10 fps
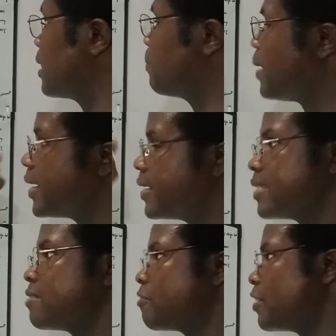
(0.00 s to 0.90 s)
a
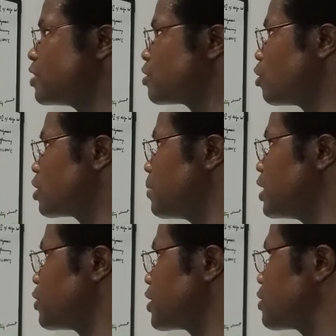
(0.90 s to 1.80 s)
binder phase or the
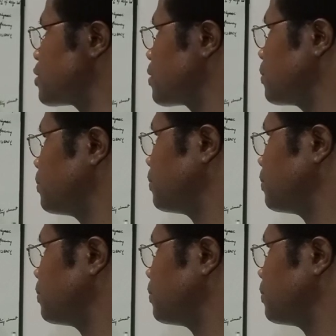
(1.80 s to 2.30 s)
matrix,